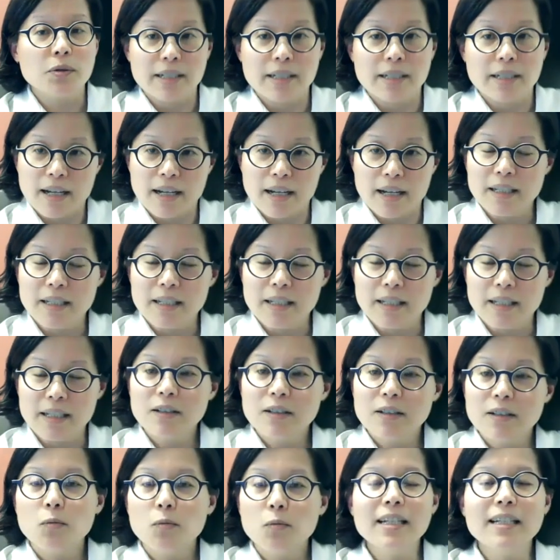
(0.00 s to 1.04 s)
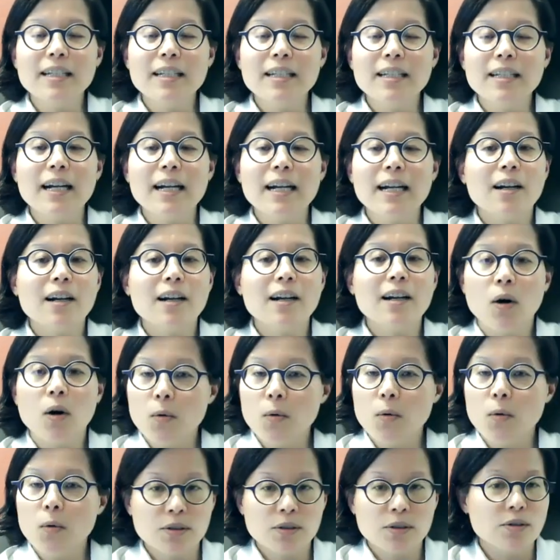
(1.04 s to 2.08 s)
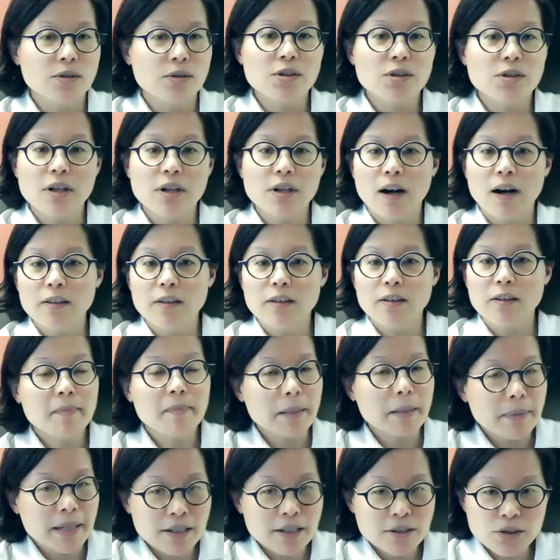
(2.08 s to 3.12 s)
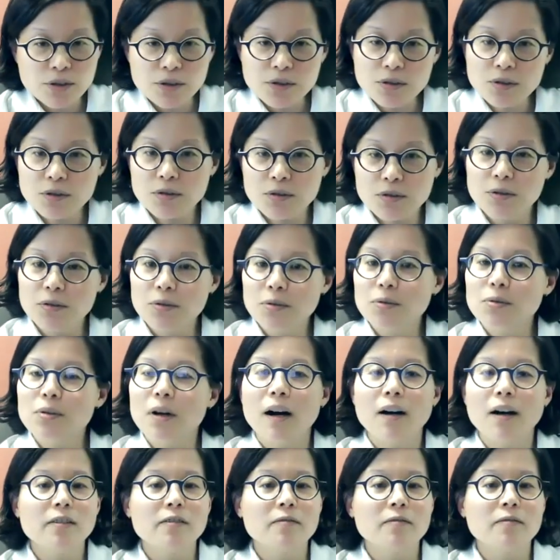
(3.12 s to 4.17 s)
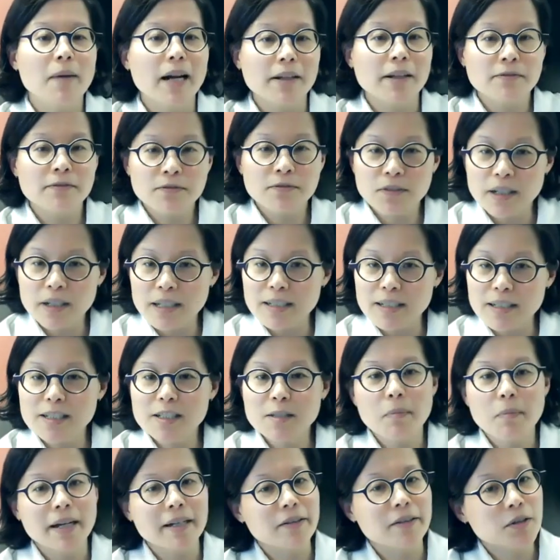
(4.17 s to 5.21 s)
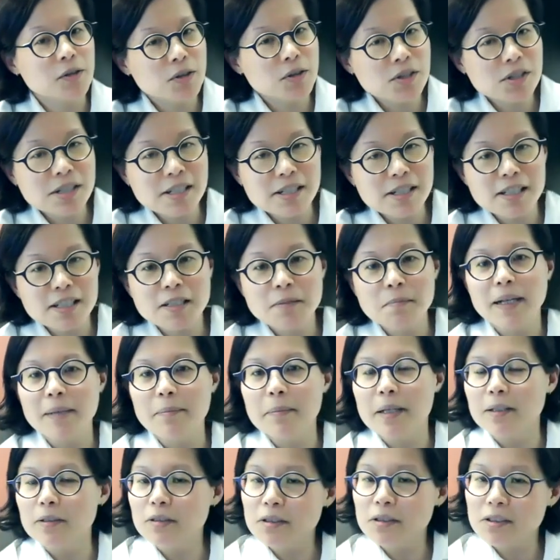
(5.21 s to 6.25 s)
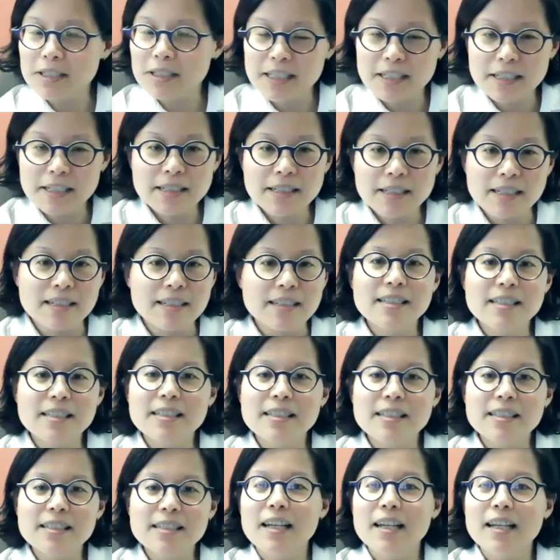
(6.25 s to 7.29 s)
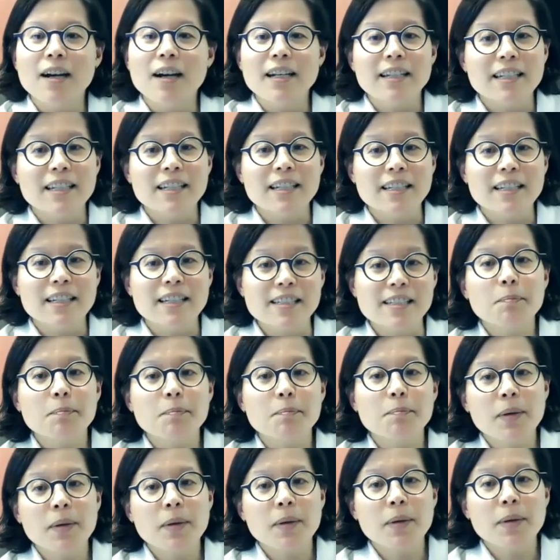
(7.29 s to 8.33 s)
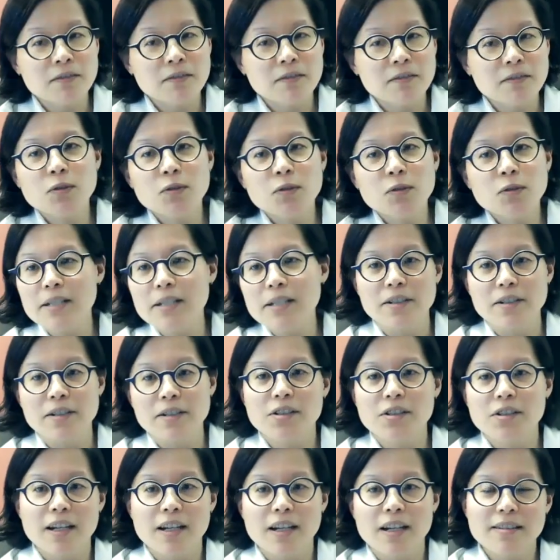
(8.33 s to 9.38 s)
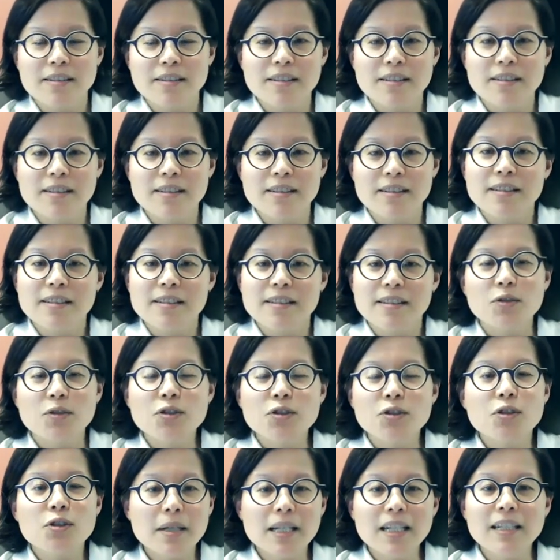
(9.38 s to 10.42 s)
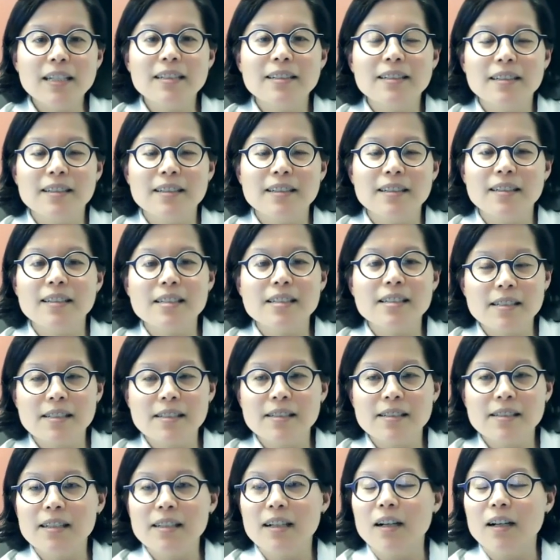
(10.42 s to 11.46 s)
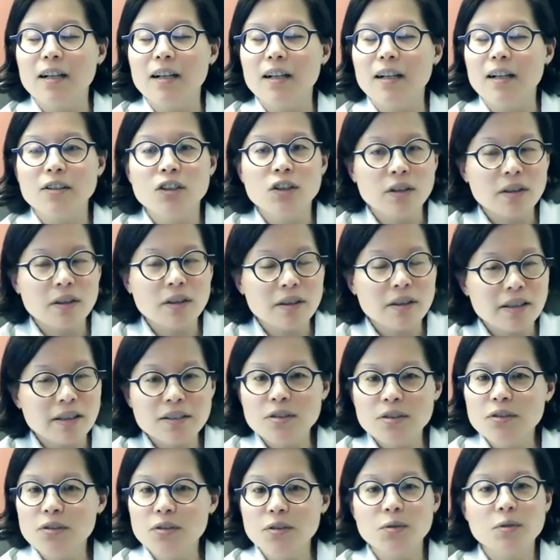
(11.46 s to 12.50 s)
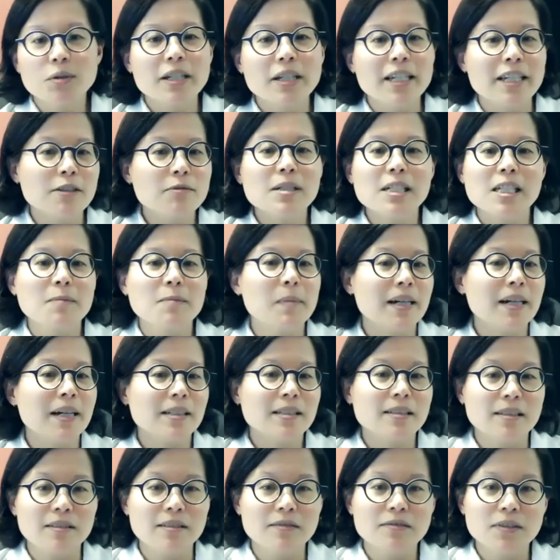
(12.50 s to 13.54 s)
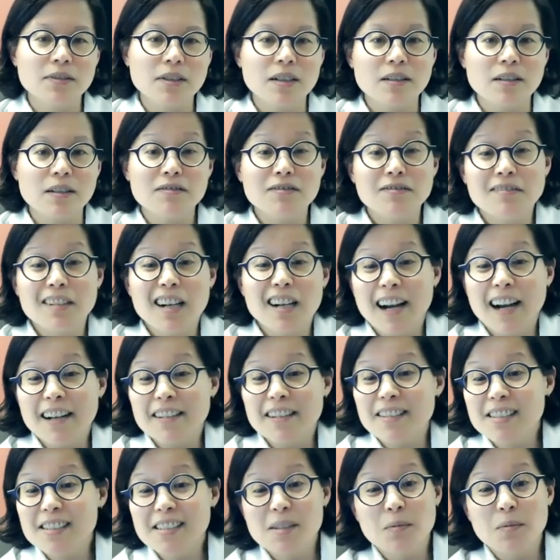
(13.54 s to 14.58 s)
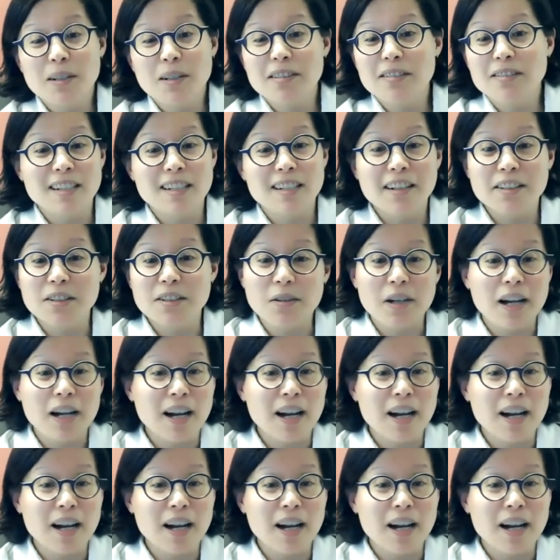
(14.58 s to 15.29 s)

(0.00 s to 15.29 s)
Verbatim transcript: nothing, one thing I always urge all of my patients to do, all of my friends, my nurses, my medical assistants, is pelvic floor muscle exercises. You know, to me, this is a good thing to do, irrespective of honestly whether or not you